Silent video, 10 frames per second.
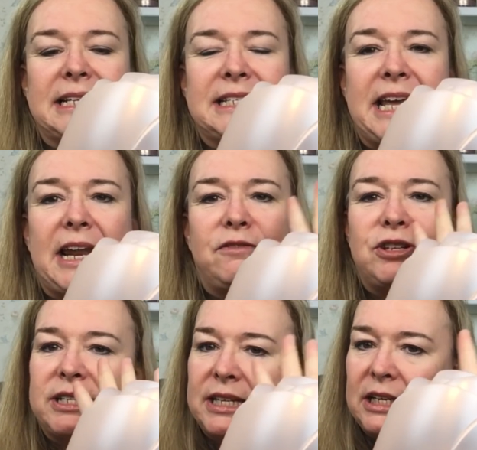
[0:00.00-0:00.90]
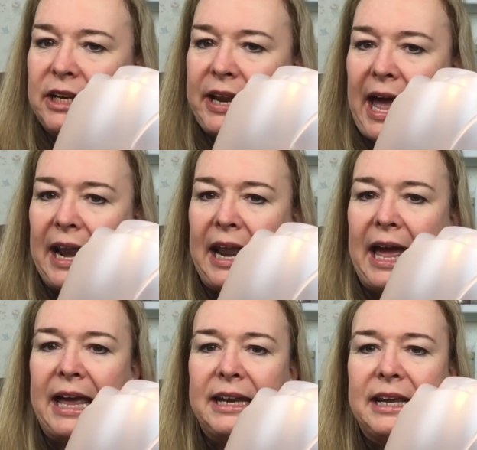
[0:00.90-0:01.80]
instead of just a little
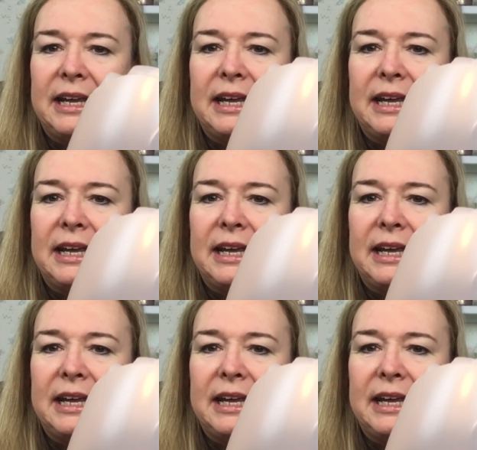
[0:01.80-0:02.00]
nightlight,